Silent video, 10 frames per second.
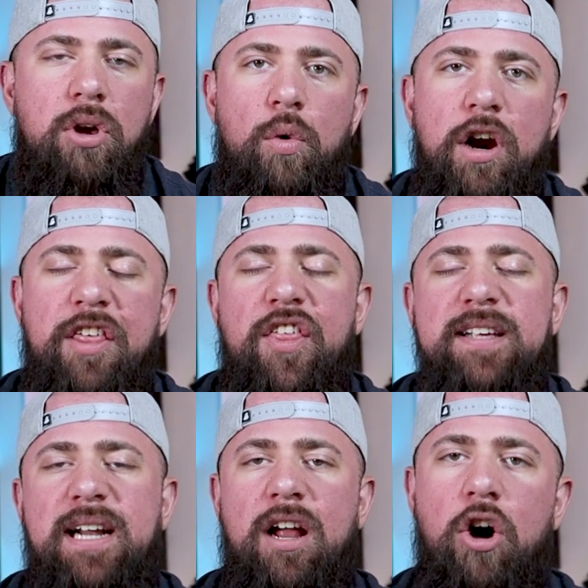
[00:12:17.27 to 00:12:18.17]
One of the
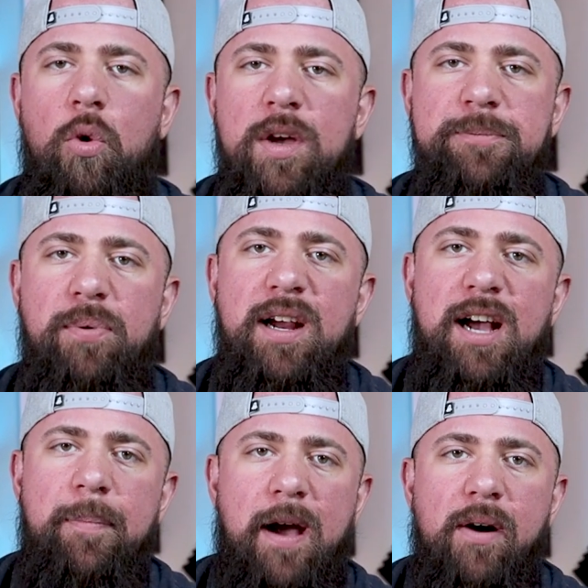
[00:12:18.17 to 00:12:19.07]
things that I always bring
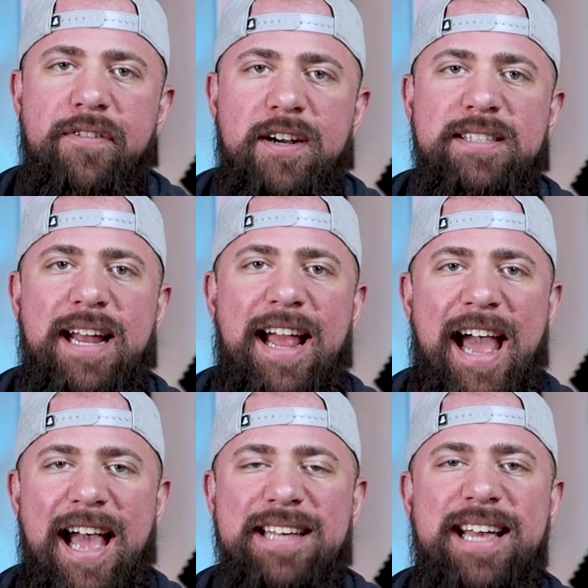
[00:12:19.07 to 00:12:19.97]
up, however, is that
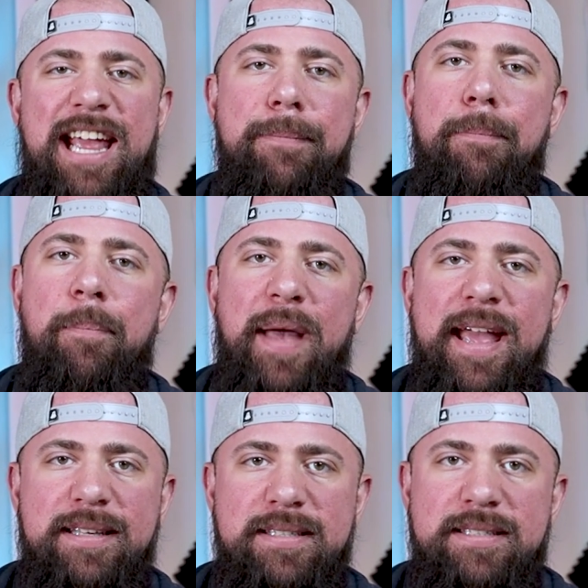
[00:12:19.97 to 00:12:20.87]
as a
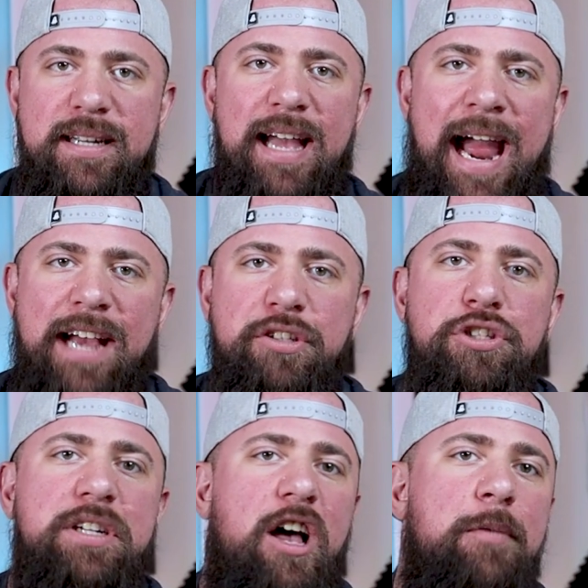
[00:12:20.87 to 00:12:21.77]
base,
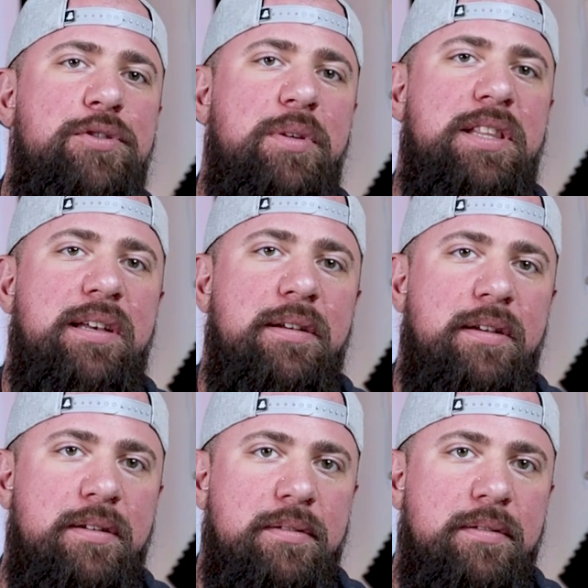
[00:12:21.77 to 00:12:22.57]
Actogen helps with the